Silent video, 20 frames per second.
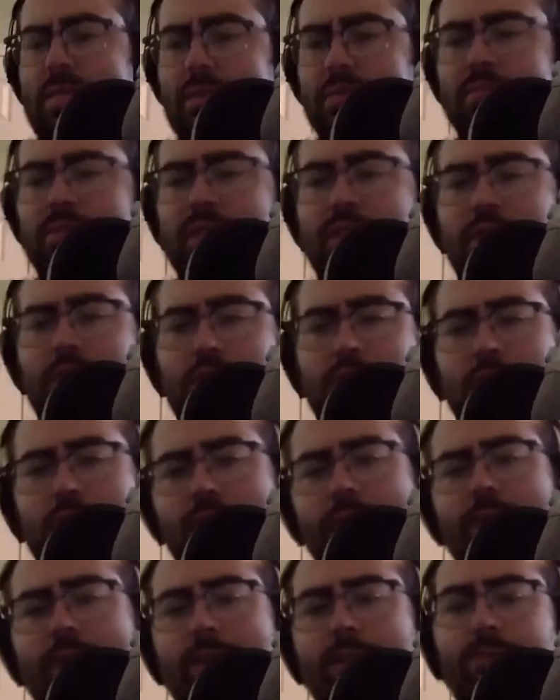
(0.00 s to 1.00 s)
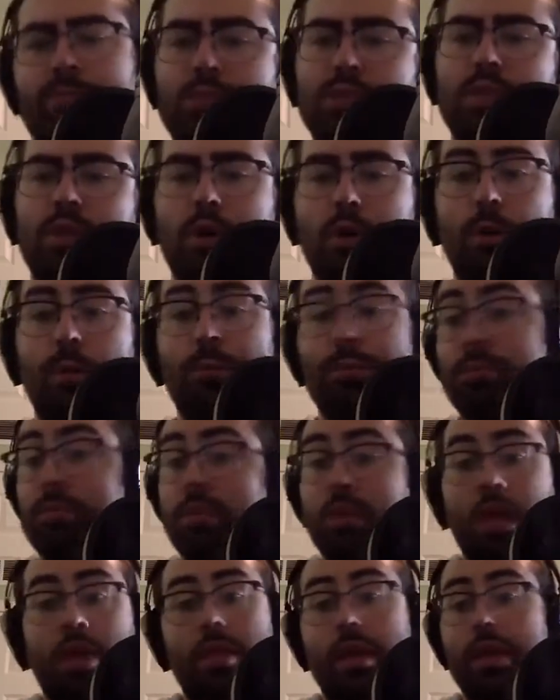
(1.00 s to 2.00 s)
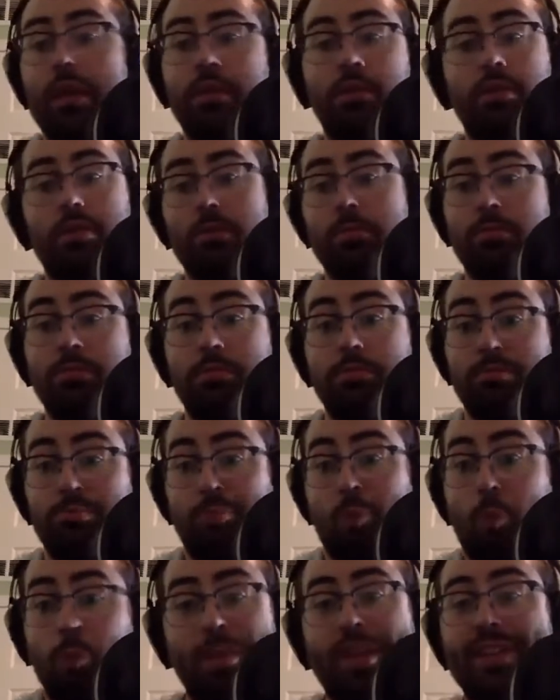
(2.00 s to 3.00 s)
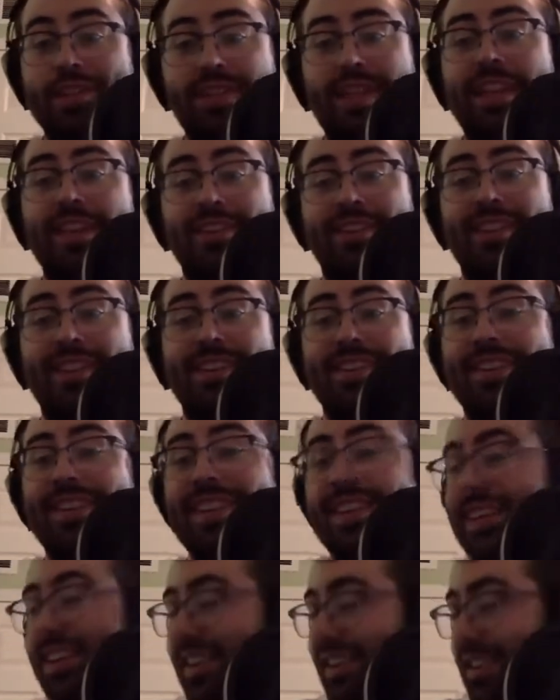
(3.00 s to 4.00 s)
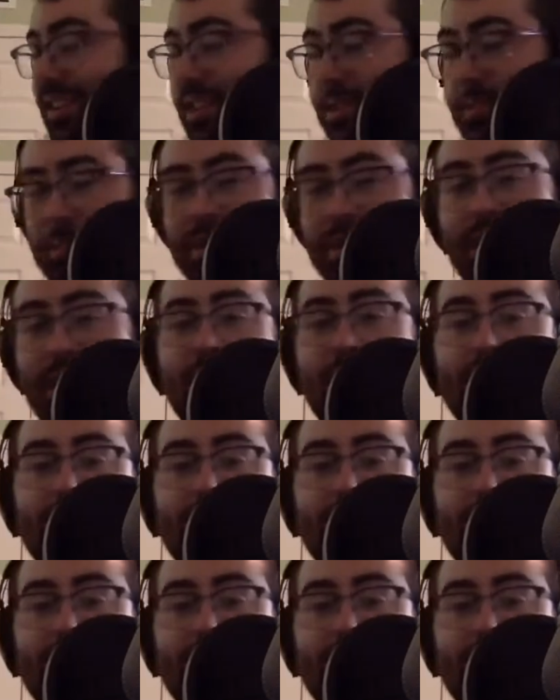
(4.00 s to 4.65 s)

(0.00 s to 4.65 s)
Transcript: we really thought here. So, and then a week later, here we are,